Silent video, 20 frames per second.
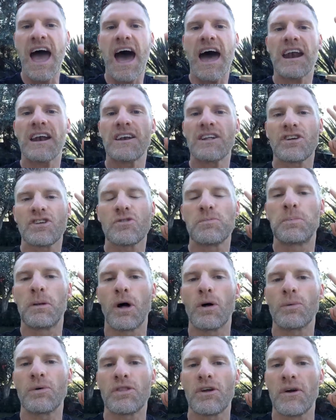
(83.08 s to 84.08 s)
How did it
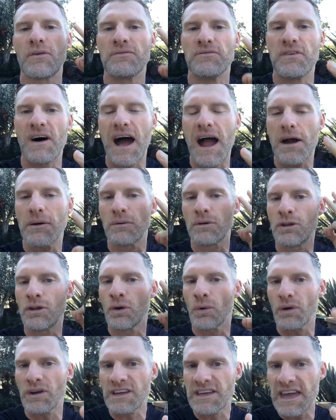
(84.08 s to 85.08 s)
explode with our viral and
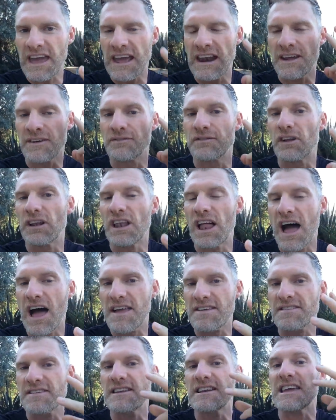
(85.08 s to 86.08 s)
organic
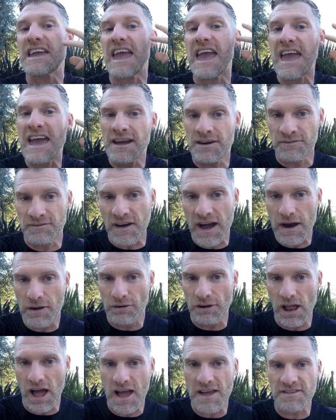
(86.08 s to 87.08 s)
velocity and
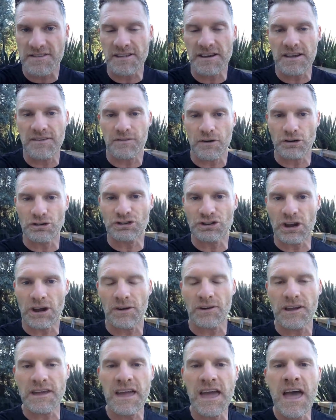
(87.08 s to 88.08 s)
Viral-Ocity of our
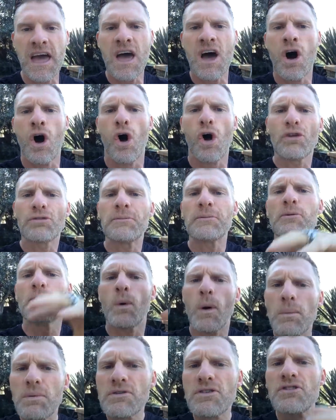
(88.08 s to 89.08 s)
sharing? Ultimately,
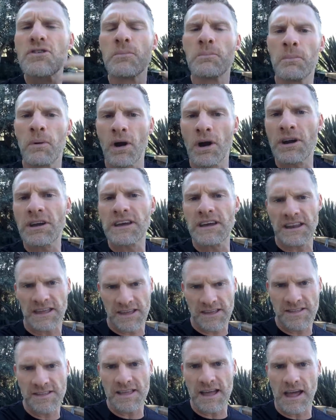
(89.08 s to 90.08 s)
what was the
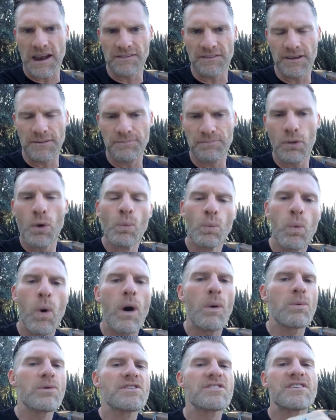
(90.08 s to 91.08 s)
marketing side of it?
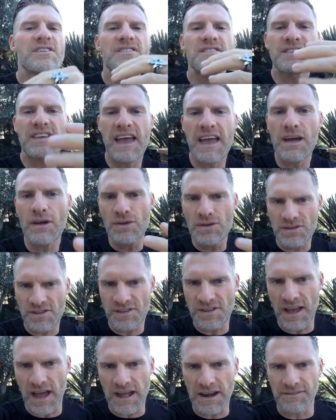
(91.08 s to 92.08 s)
What was the sales
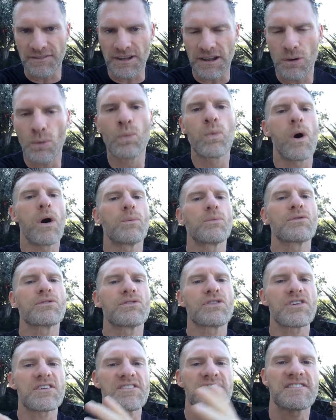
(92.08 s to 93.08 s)
side of it? What
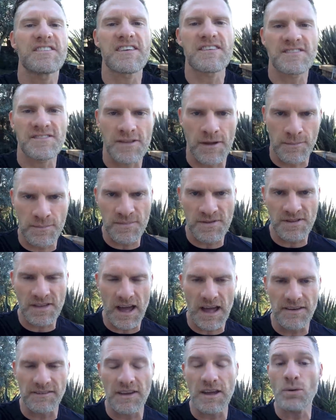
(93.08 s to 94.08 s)
were the system
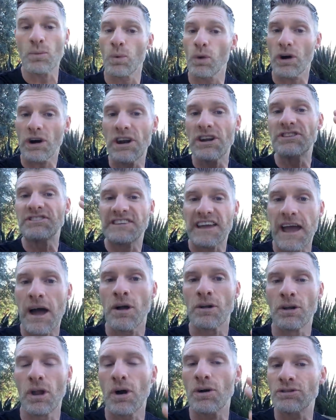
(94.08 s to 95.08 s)
side of it? And we're going to
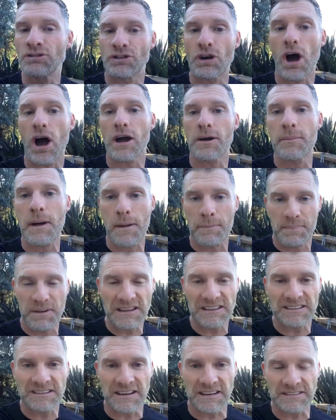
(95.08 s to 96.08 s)
download and talk about
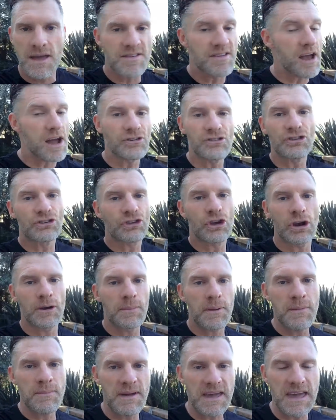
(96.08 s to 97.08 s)
business. It's not just going to
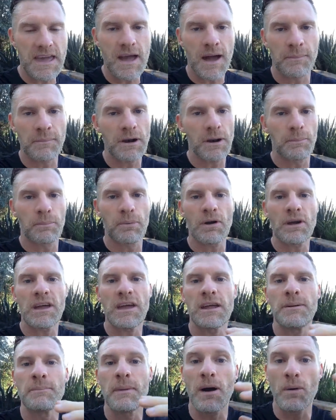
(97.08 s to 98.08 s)
be me. I'm going to bring
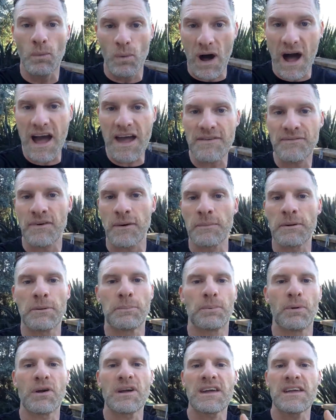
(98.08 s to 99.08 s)
in my wife. I'm going to
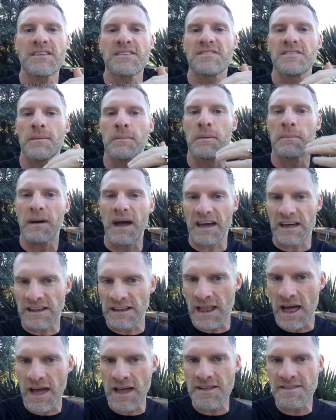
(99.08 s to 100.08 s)
bring in some of my
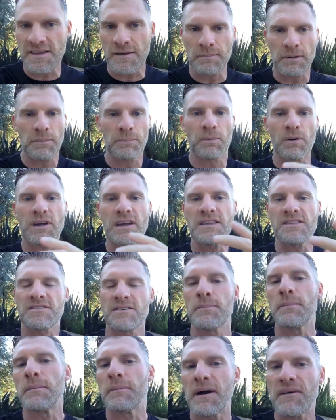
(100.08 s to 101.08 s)
clients. I'm going to bring in
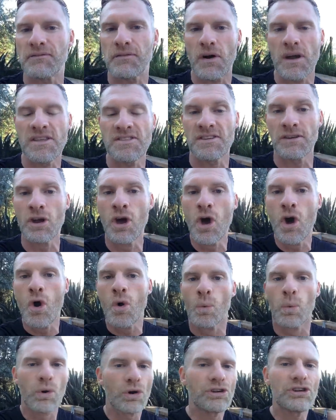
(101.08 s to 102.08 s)
some of my friends. And
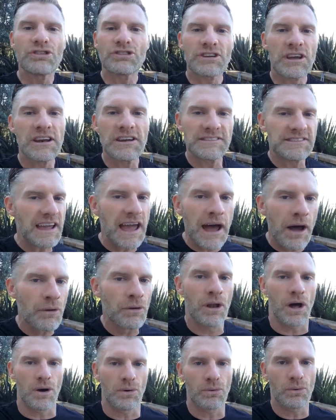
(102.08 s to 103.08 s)
we're just going to
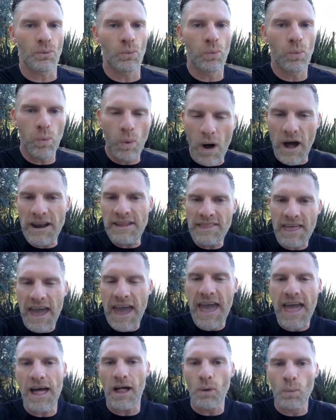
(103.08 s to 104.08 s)
download what in the
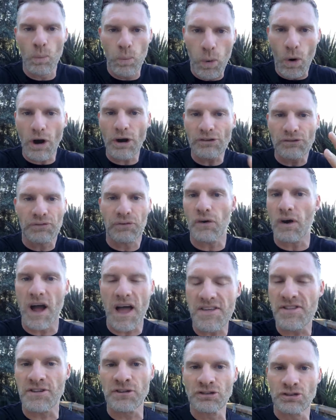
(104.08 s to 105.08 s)
hell worked for
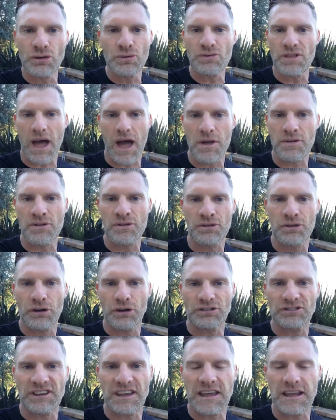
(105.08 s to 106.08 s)
us in
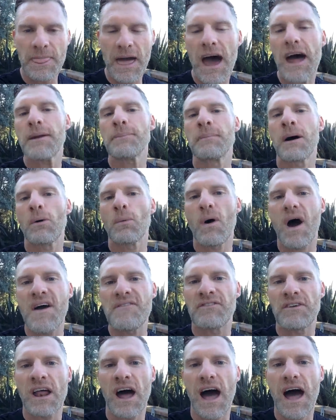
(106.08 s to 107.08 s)
2013. How did my
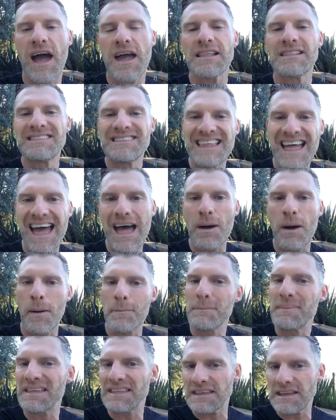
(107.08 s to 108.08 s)
wife and I net $1
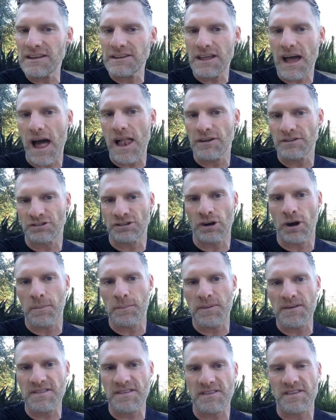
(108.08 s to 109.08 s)
million in our
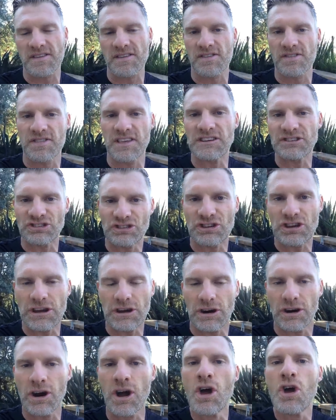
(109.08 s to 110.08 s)
businesses this
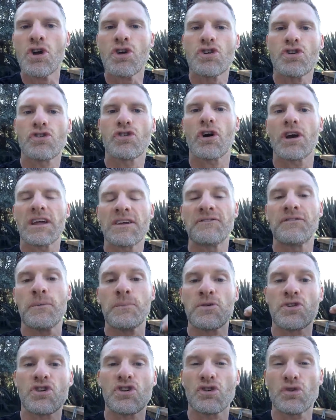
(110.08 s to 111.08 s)
year, starting
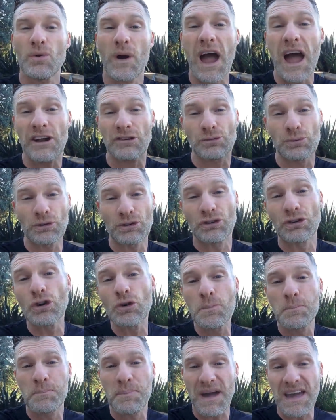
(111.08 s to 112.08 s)
from scratch with
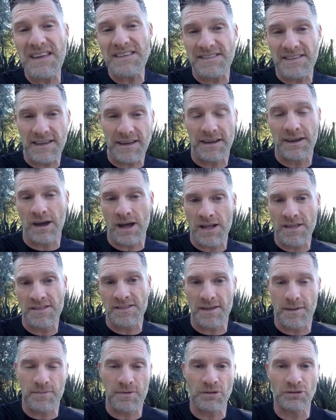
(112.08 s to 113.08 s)
2 basic
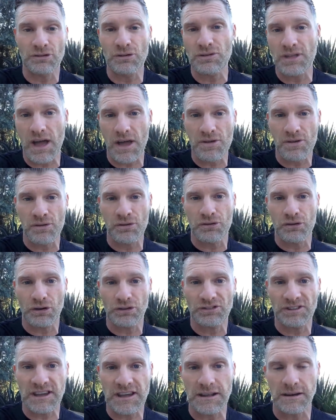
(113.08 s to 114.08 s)
concepts in
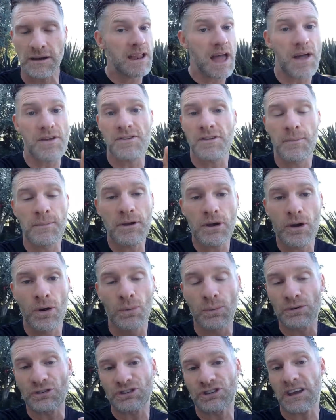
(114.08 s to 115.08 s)
2013? Now, some of you are
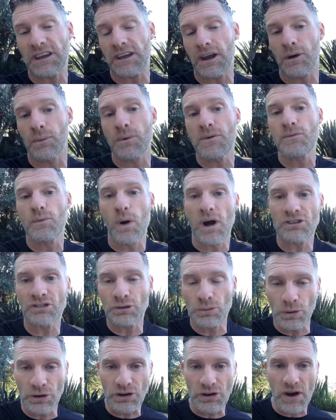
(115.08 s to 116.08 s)
going, well, shit, Garrett, we've watched
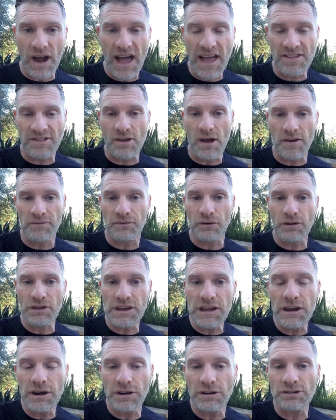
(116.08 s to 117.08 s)
you work your ass off for
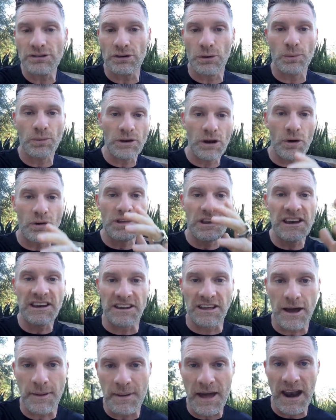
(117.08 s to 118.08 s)
years, so we know you
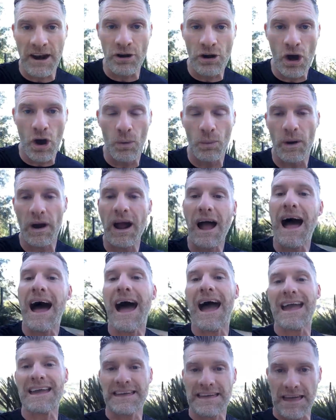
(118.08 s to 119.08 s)
didn't come out of nowhere.
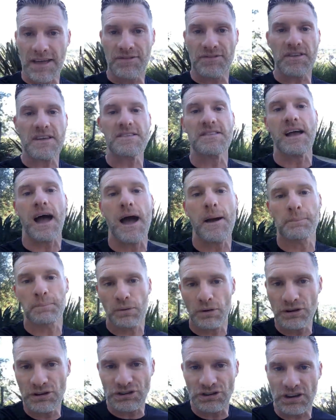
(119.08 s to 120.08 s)
I get this. I
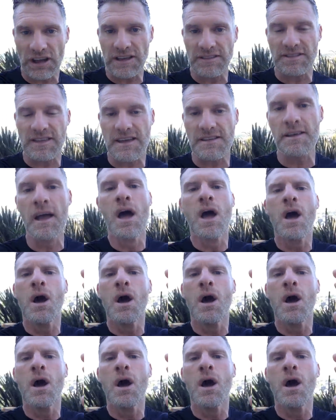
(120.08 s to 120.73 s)
appreciate this.